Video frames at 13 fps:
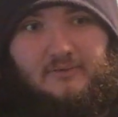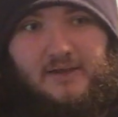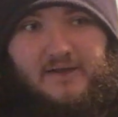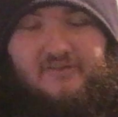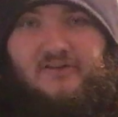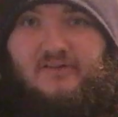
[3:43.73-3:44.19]

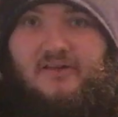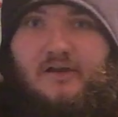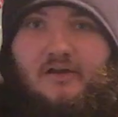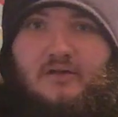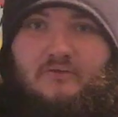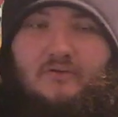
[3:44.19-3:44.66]
NXT
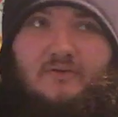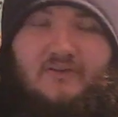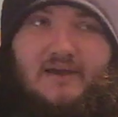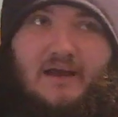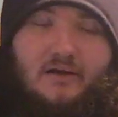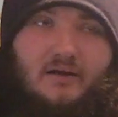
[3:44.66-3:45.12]
Takeover was
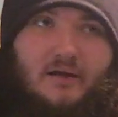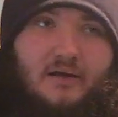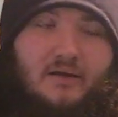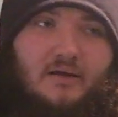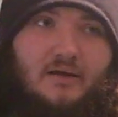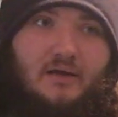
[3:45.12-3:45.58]

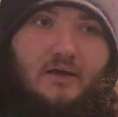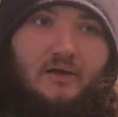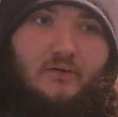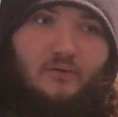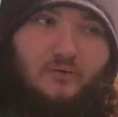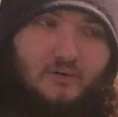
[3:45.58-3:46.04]
Saturday.
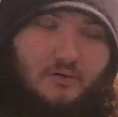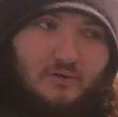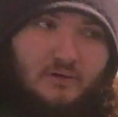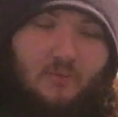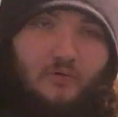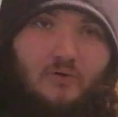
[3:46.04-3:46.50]
The
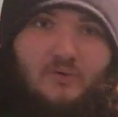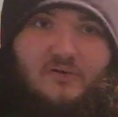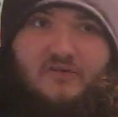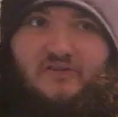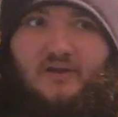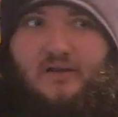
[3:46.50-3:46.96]
Royal Rumble
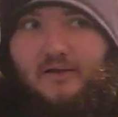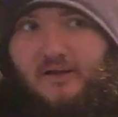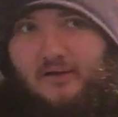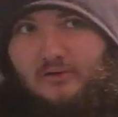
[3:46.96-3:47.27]
was Sunday,